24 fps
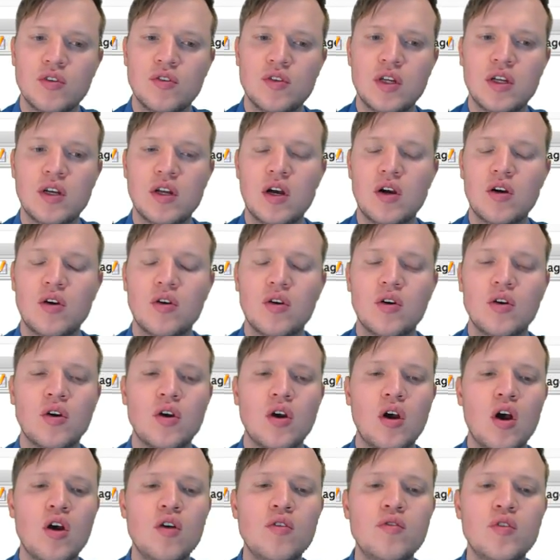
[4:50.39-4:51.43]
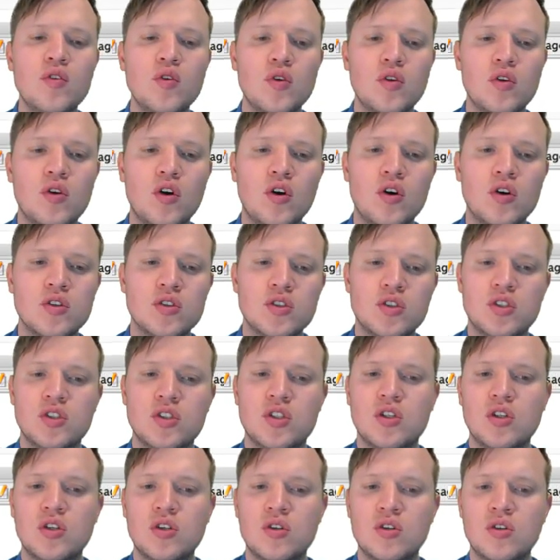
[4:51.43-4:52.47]
then our overall
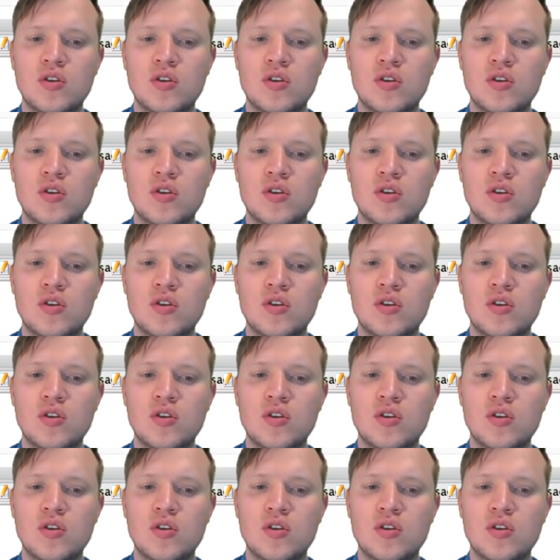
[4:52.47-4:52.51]
answer